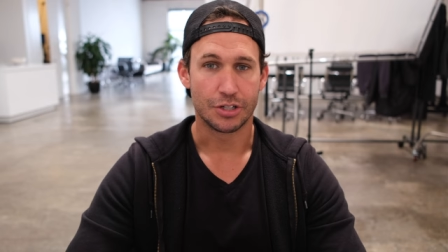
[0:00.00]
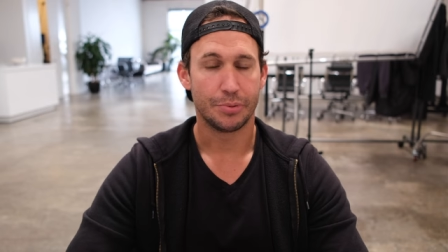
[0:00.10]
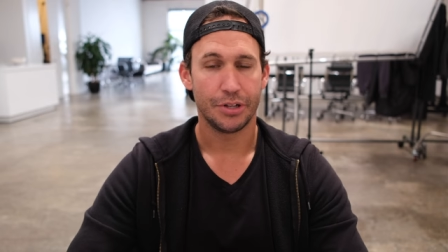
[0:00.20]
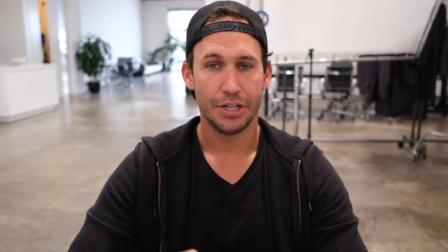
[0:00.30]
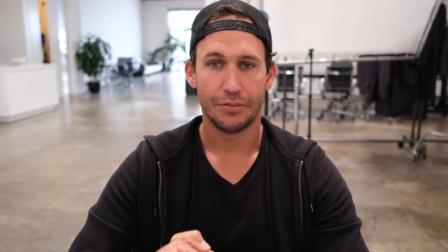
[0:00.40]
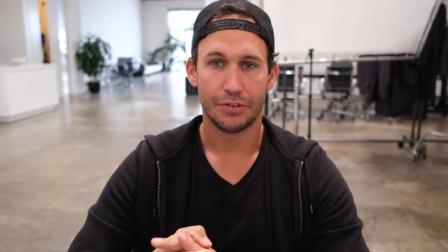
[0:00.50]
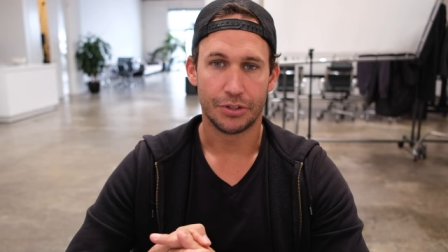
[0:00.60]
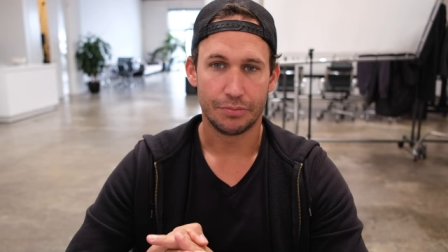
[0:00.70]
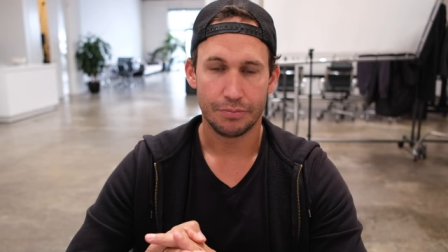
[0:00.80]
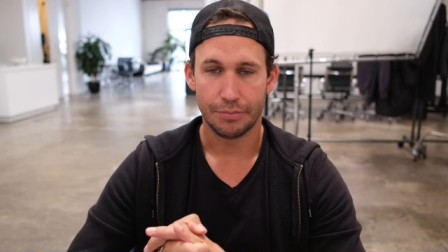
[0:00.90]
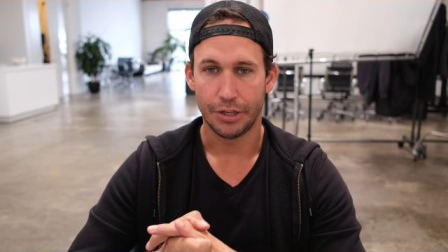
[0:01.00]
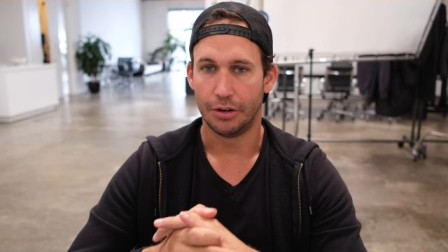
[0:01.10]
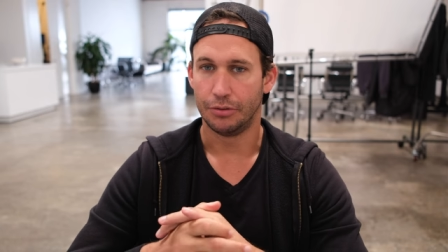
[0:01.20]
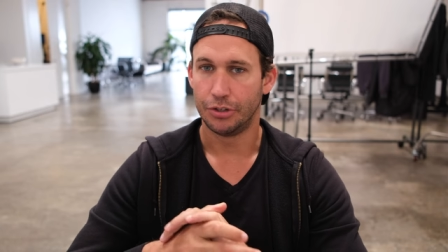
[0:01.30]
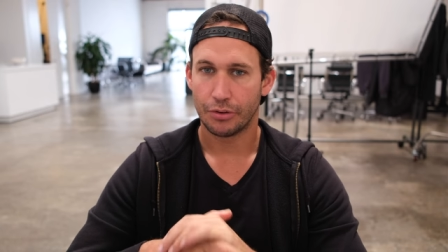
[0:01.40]
plenty of, you
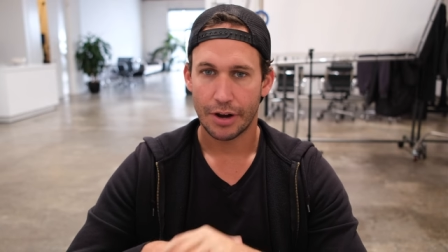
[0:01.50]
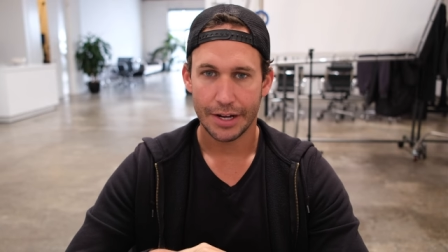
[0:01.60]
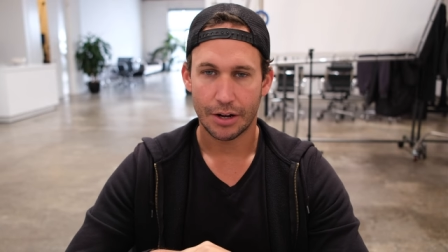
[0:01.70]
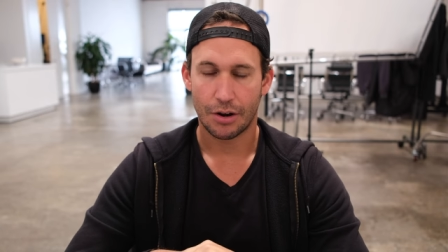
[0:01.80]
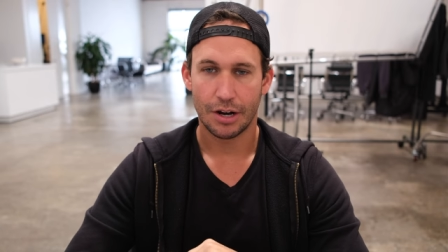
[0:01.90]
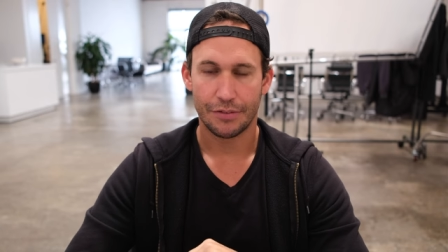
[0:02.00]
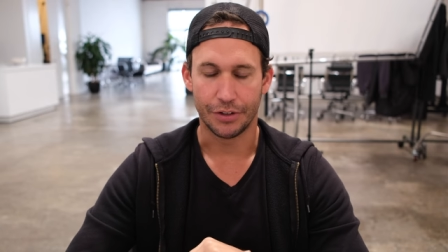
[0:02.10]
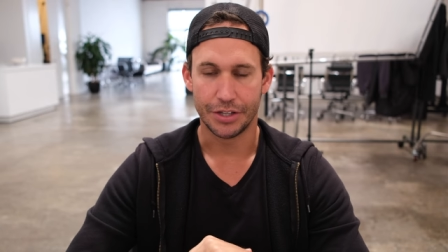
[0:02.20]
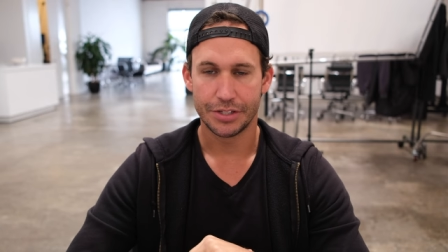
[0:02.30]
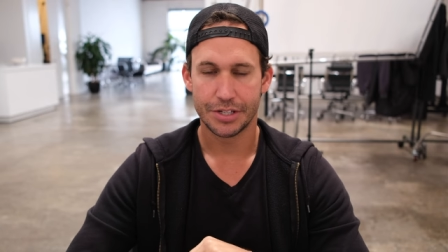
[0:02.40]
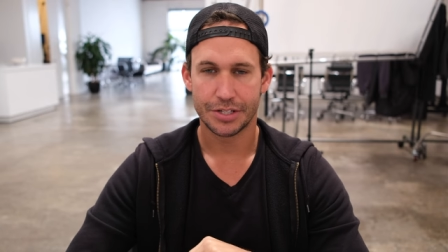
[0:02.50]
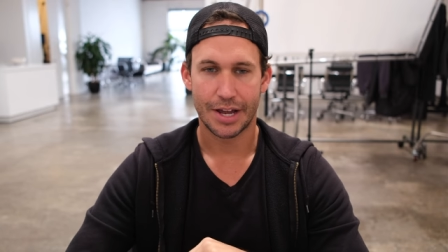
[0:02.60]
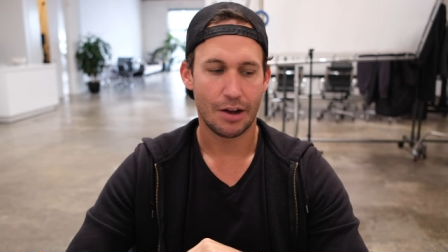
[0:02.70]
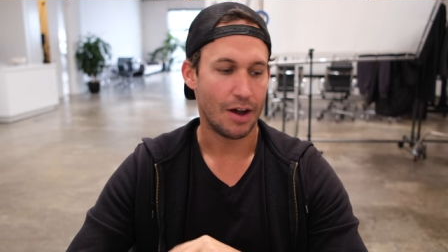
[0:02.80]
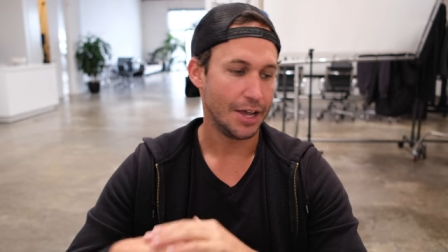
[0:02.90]
know, great RF lenses
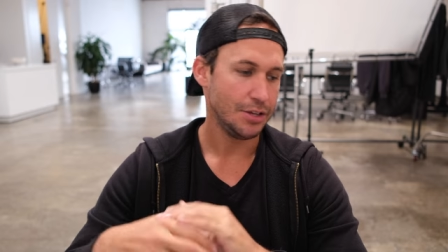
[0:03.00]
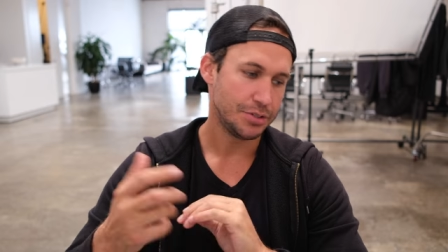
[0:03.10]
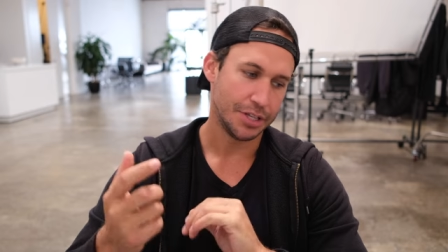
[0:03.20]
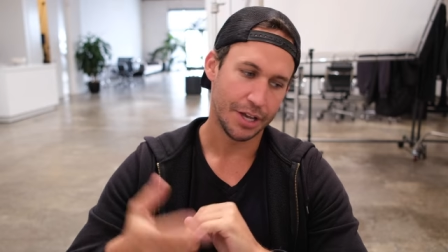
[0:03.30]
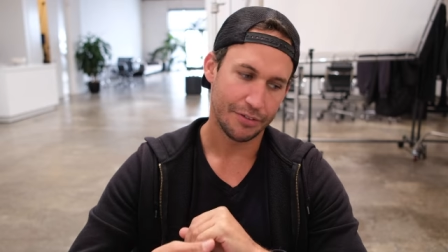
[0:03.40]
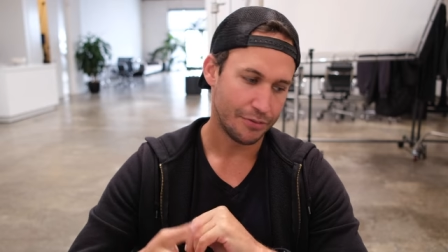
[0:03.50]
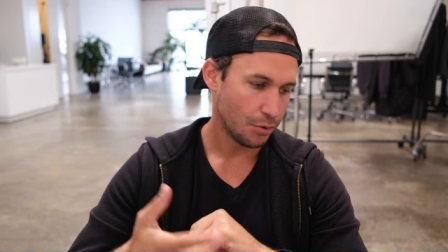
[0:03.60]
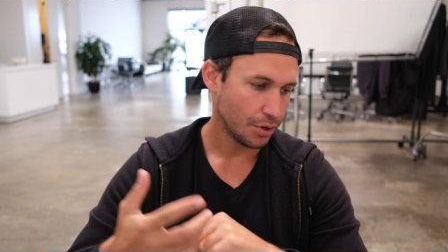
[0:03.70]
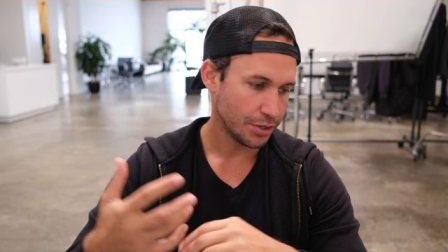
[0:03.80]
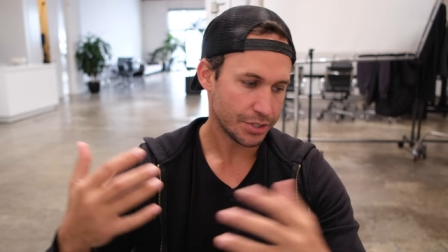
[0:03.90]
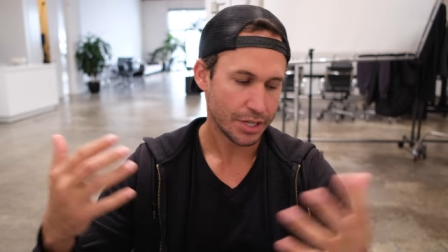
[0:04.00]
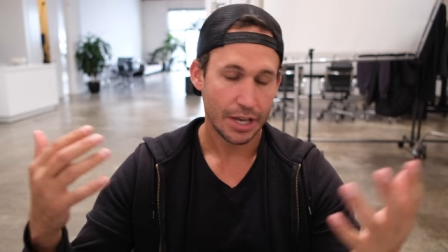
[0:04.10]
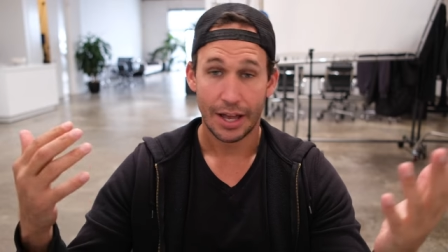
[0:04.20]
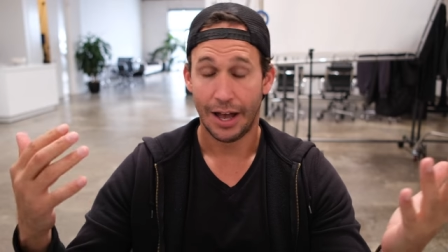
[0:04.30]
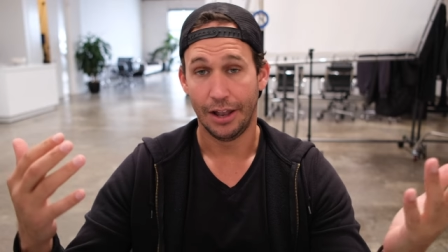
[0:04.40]
now. I use the f4s.
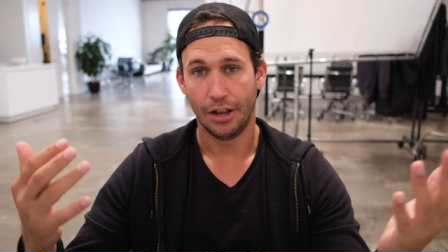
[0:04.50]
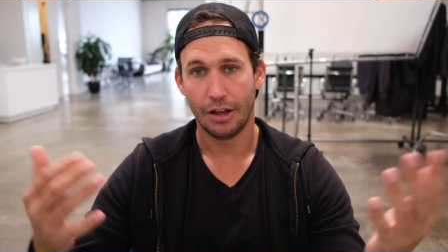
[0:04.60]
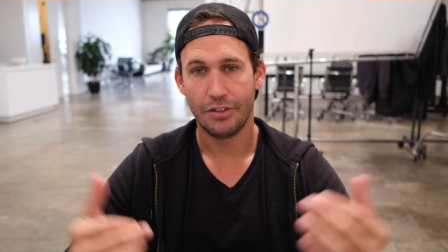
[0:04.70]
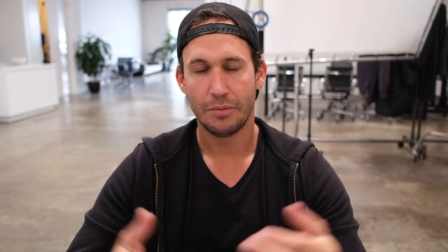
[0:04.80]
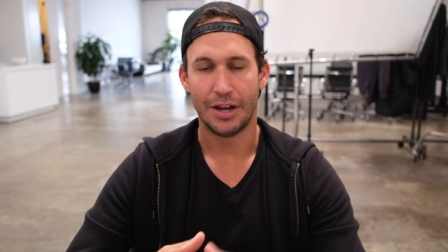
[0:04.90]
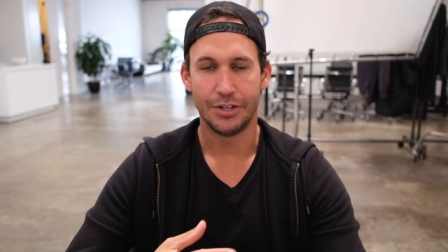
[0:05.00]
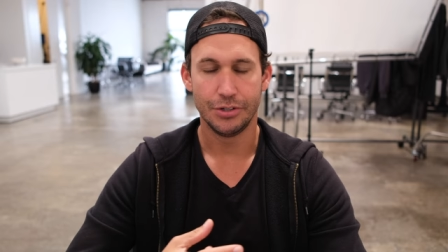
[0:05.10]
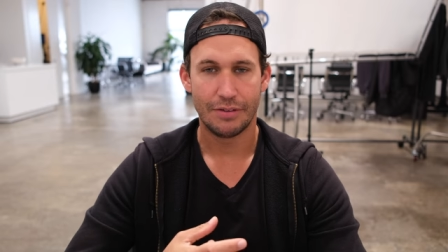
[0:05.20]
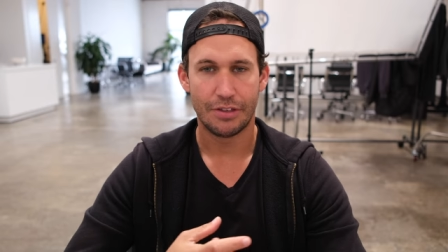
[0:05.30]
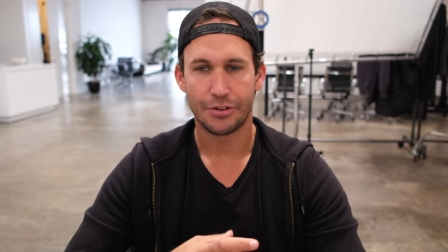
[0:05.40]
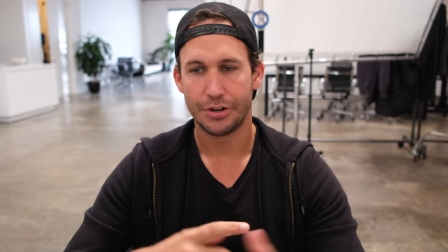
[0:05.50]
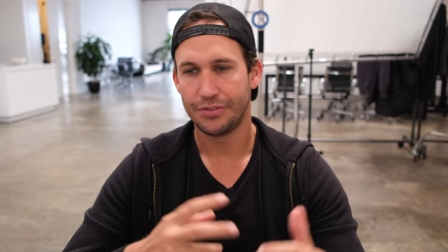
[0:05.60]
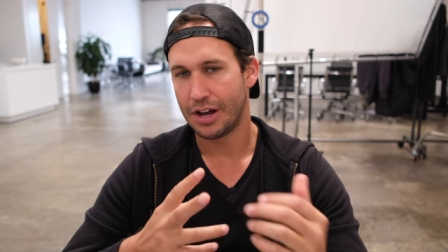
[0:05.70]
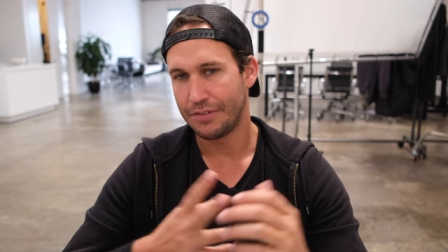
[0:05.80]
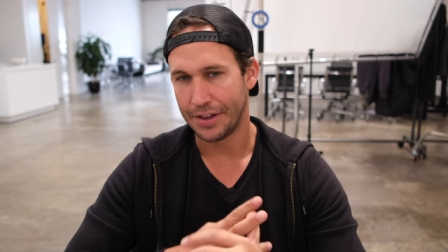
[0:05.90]
I love them. I do have the
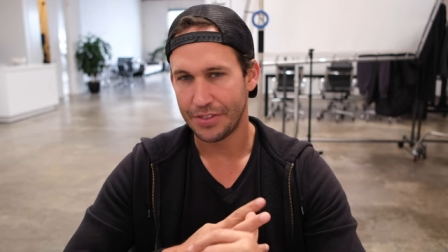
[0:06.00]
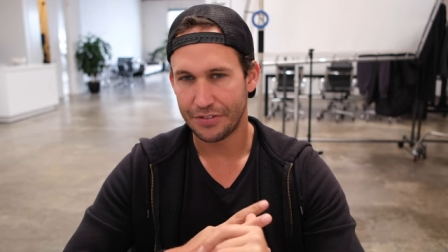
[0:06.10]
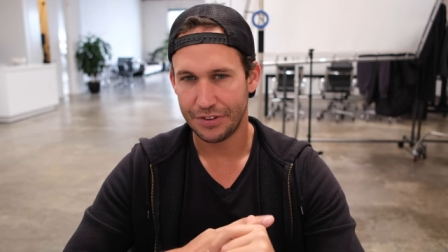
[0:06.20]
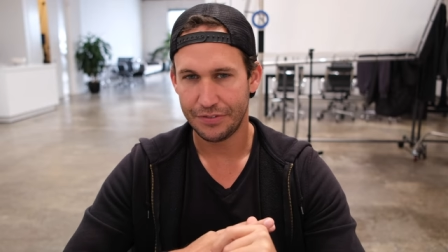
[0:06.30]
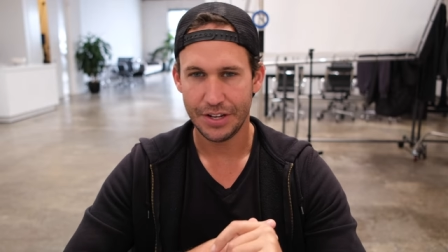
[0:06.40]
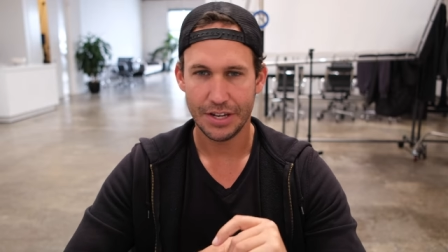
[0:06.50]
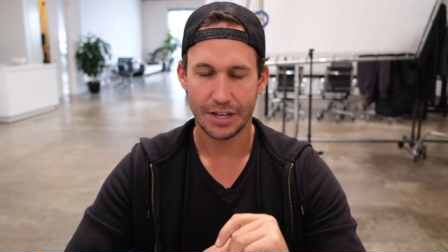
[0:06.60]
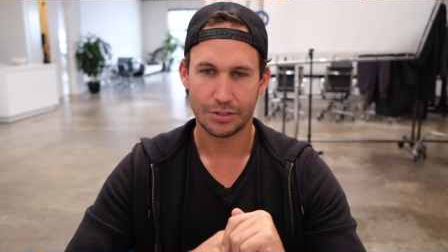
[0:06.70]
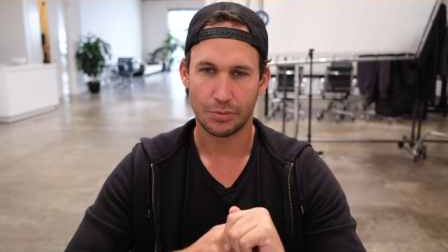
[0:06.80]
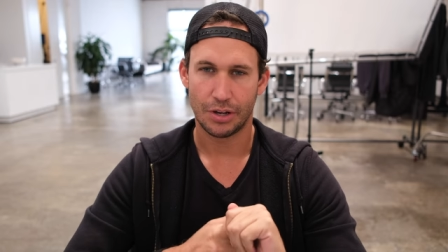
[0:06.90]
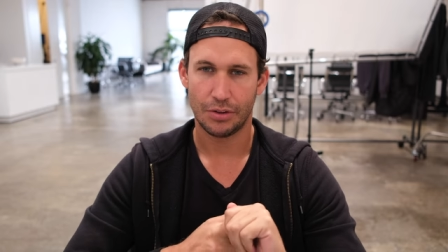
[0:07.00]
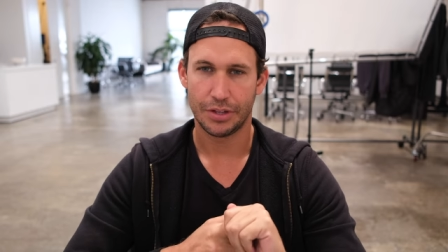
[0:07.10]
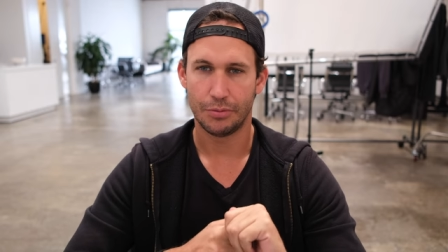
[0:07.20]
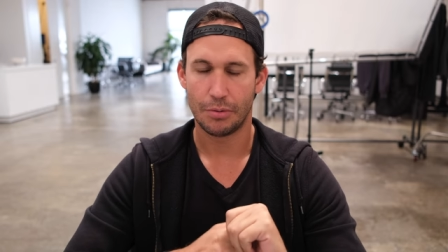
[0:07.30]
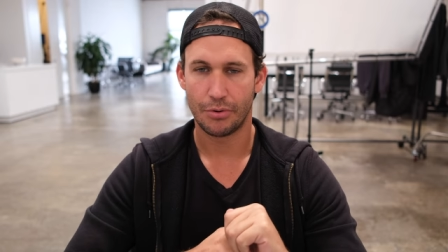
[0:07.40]
35 and the 50 as well, the
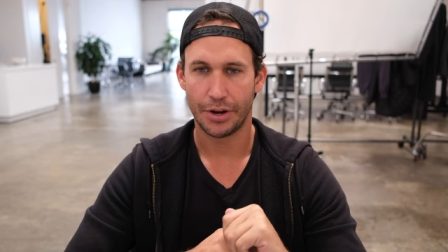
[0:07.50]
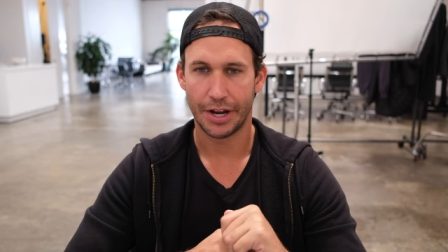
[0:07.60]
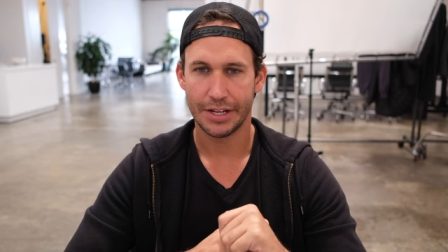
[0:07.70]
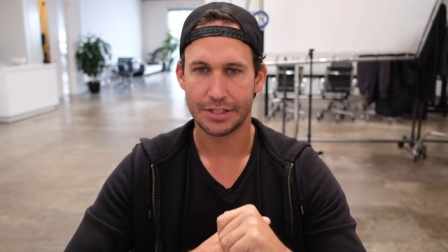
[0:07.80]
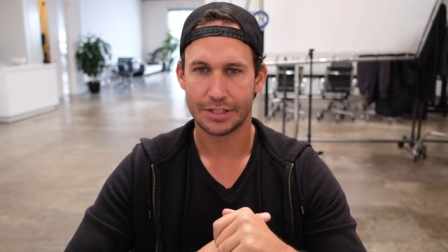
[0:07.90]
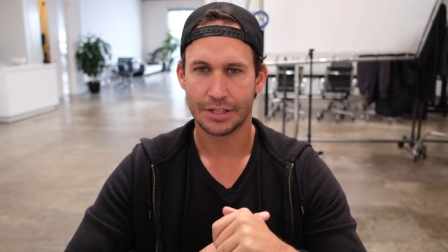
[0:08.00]
1.8s.